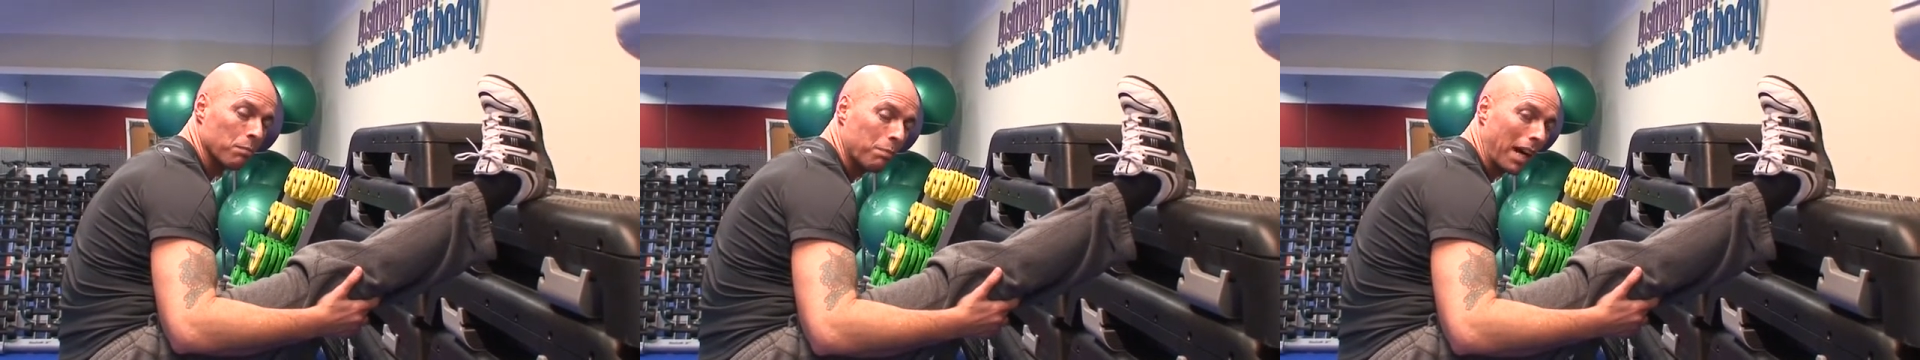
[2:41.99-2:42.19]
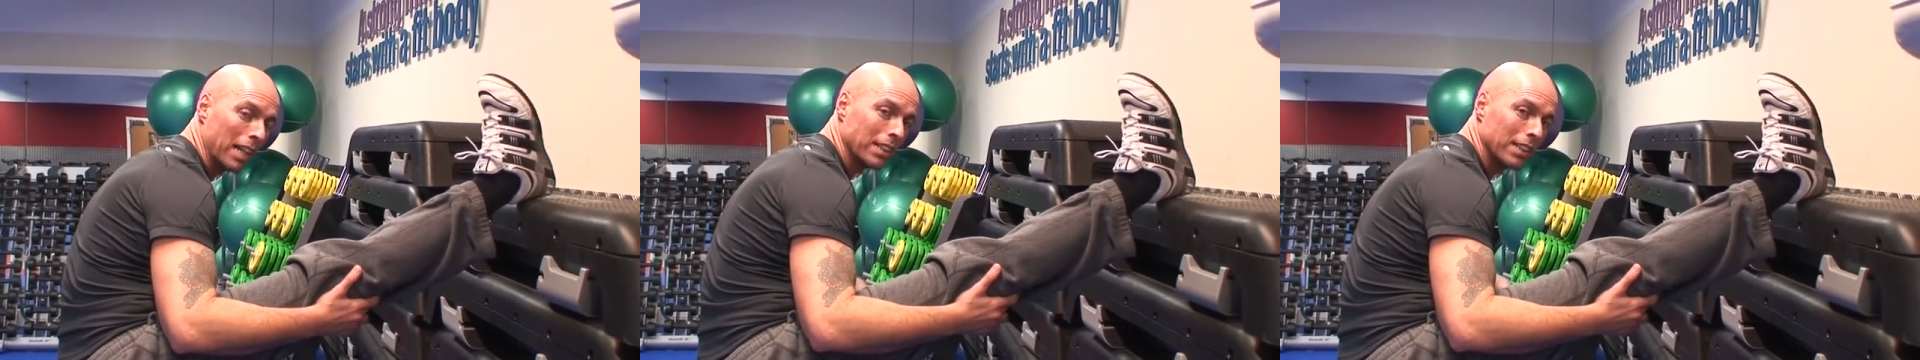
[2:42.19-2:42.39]

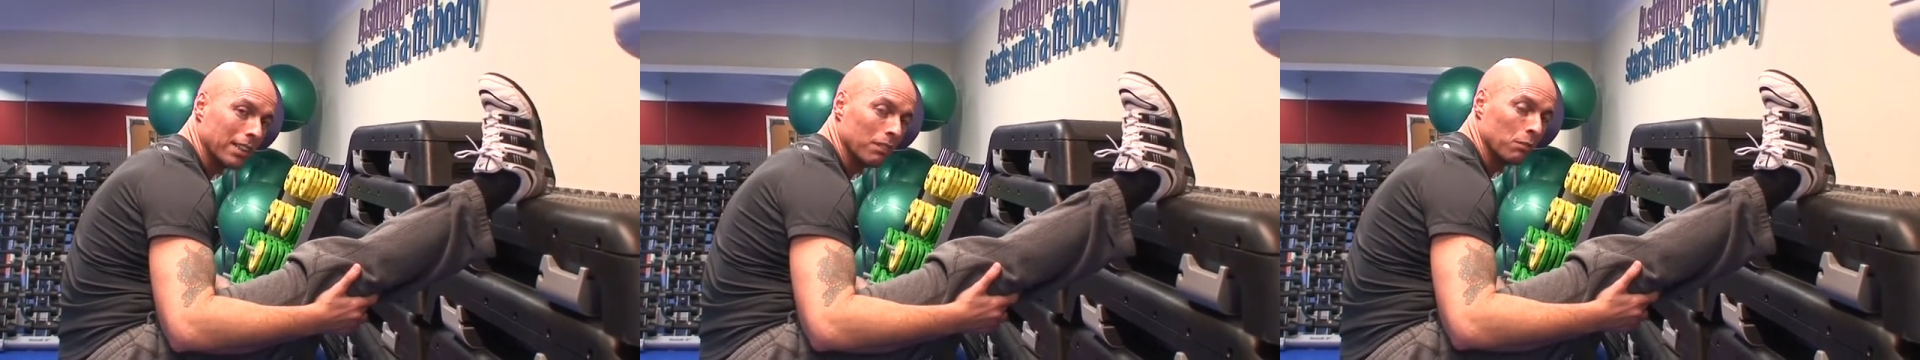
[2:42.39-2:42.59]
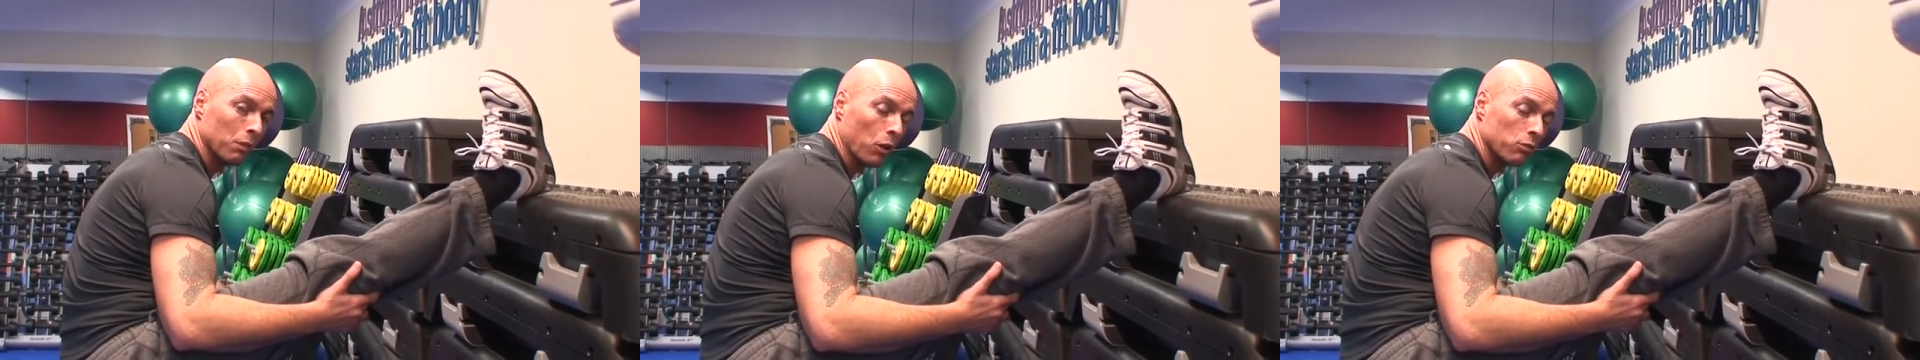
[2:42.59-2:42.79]
basic,
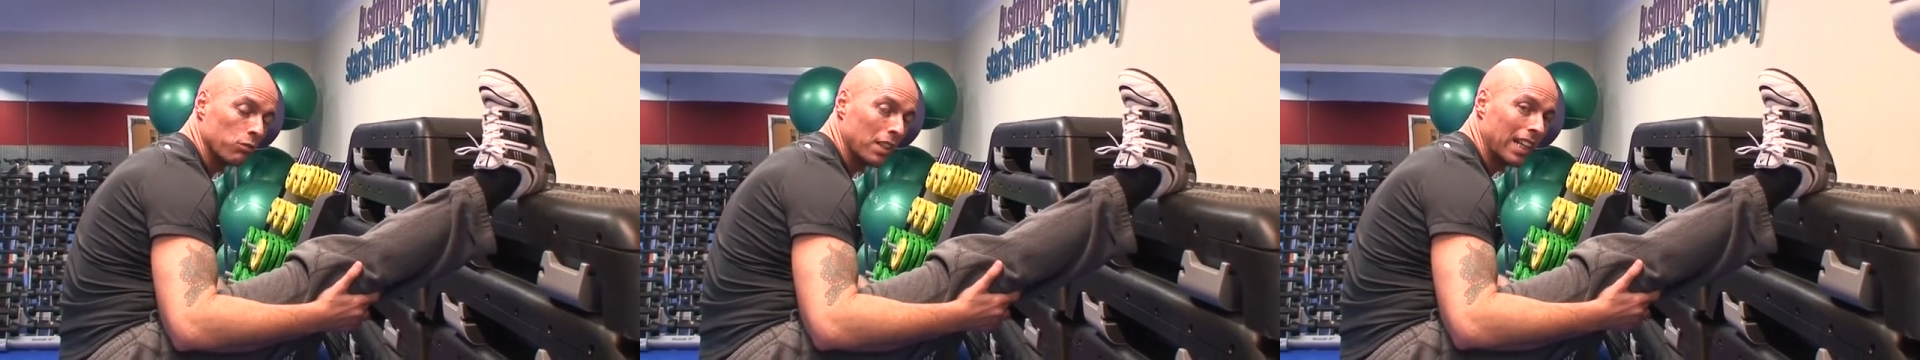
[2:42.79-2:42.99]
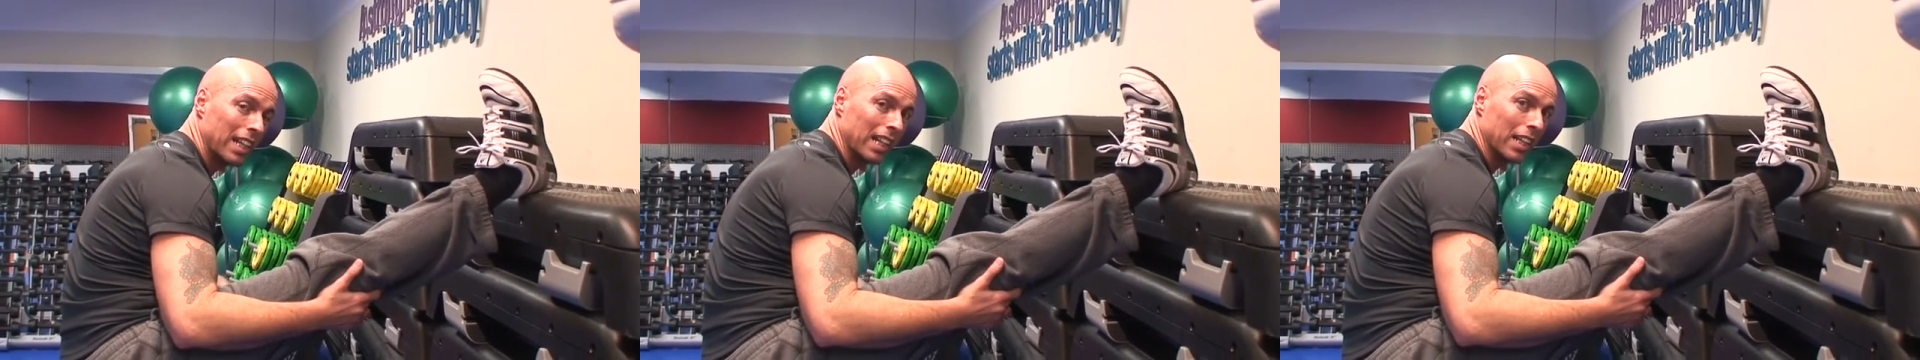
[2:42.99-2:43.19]
well,
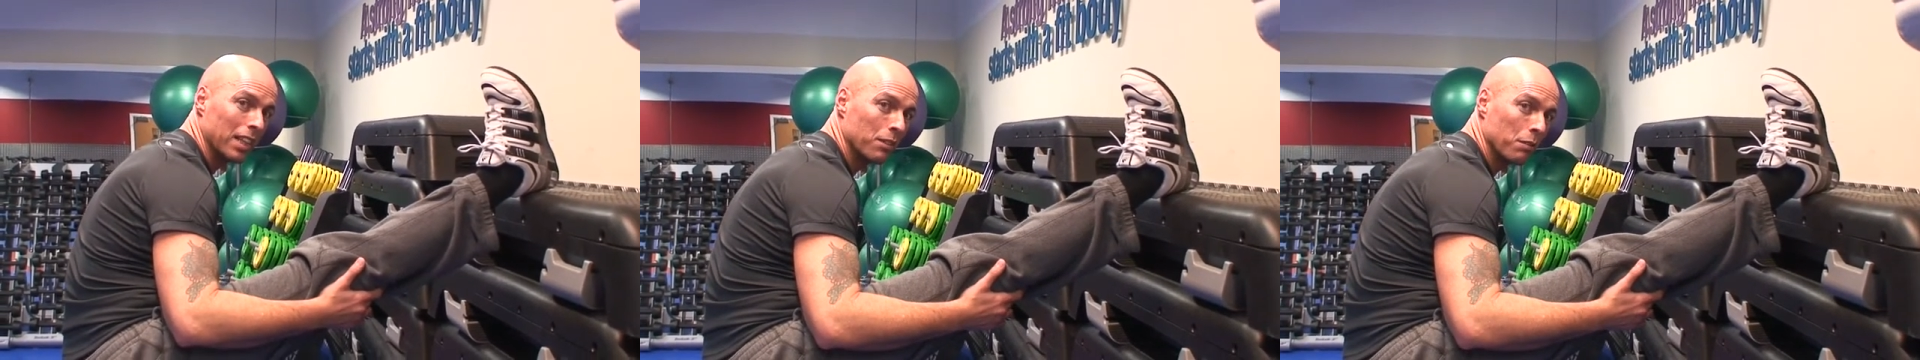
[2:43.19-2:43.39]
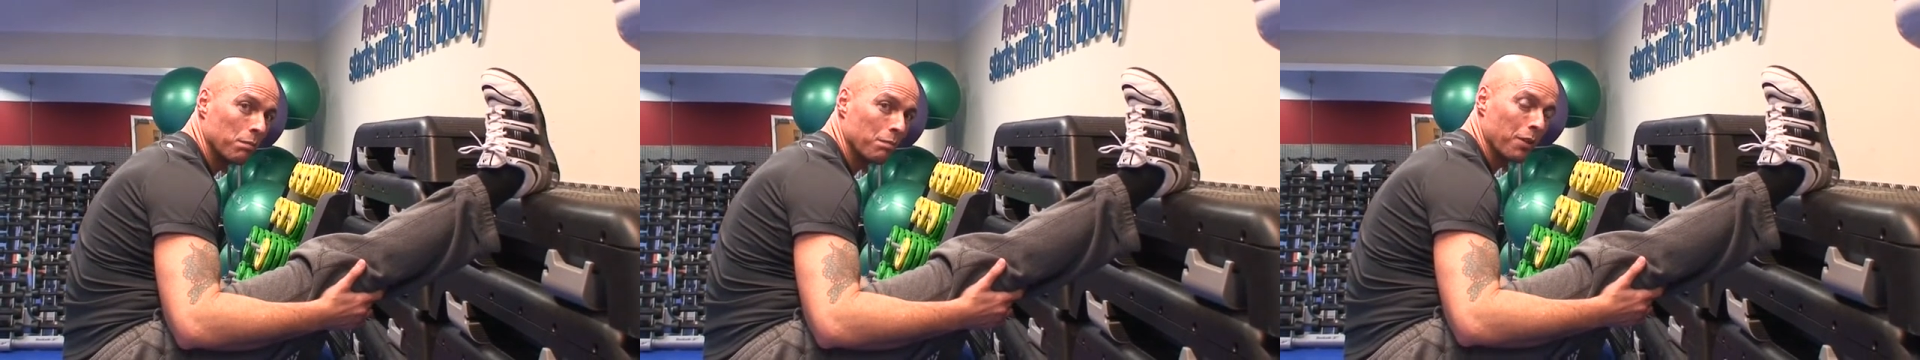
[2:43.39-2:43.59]

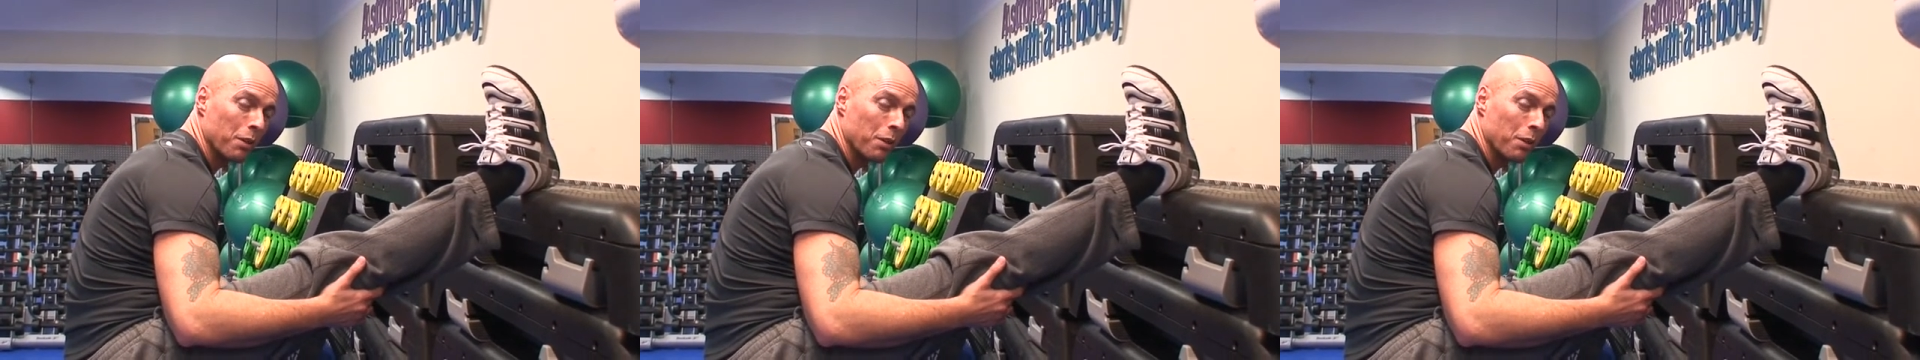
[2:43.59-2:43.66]
really, the,